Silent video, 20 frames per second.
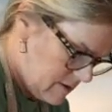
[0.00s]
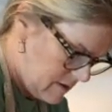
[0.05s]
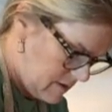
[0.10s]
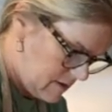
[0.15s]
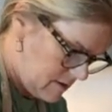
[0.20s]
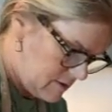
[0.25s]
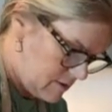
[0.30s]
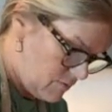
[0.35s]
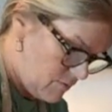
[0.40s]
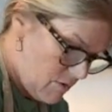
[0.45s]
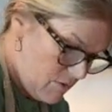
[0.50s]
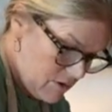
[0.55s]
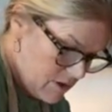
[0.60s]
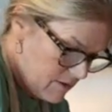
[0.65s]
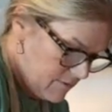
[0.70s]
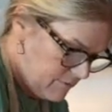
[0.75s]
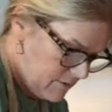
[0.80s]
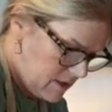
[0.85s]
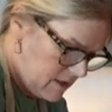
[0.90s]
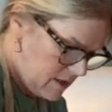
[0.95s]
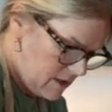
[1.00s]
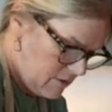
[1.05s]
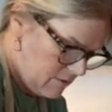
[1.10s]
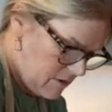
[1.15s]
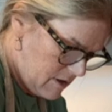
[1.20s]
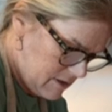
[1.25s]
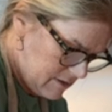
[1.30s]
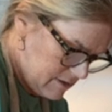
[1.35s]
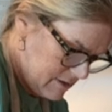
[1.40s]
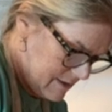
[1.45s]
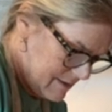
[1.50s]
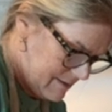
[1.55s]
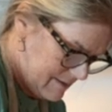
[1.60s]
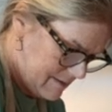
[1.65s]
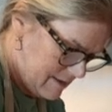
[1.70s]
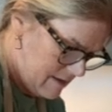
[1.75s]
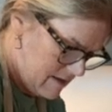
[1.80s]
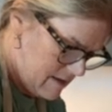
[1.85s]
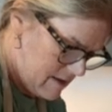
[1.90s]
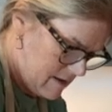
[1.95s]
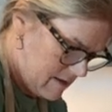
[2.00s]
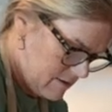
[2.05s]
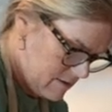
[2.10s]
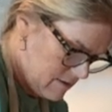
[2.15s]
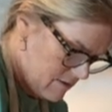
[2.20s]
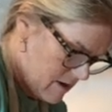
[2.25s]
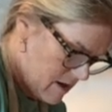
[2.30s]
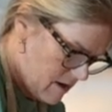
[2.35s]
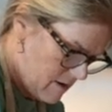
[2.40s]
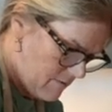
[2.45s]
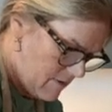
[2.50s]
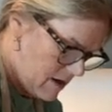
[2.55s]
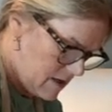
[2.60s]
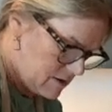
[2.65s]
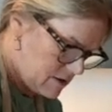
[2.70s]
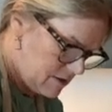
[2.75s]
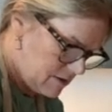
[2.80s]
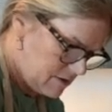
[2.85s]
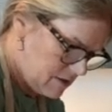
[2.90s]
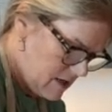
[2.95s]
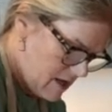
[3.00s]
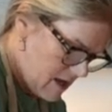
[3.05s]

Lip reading: you won't get a flaky crust. So anyway, just